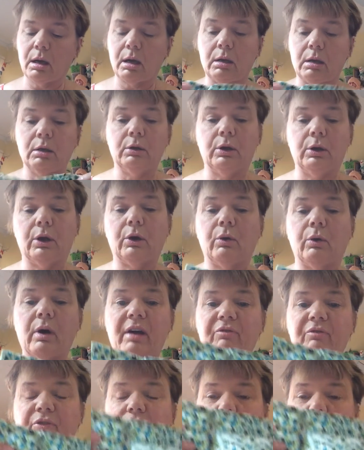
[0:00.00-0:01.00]
you know, I
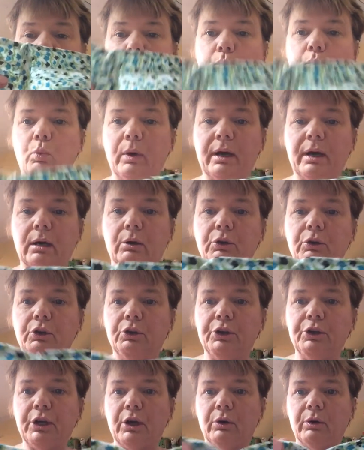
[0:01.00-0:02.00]
figured, well, you
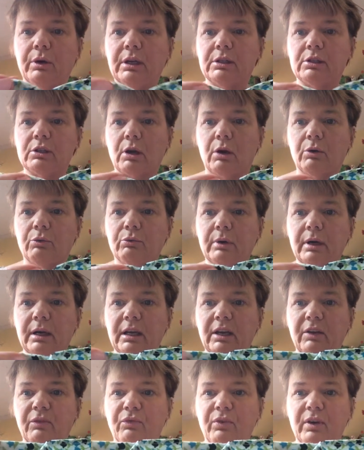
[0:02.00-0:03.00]
know, it's
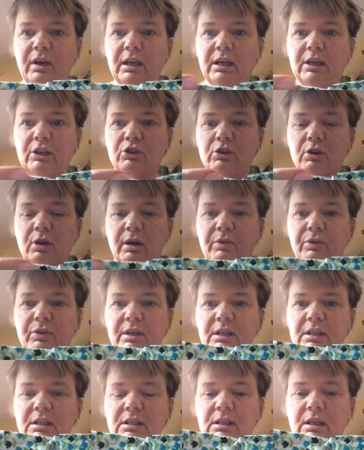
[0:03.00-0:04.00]
already finished on
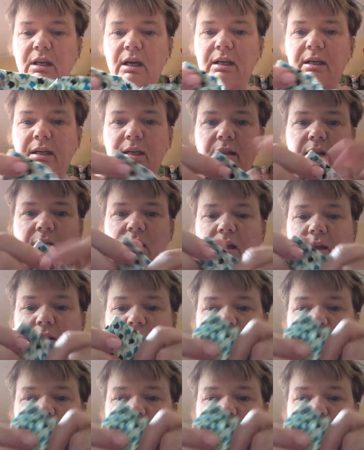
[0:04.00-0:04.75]
this side and the other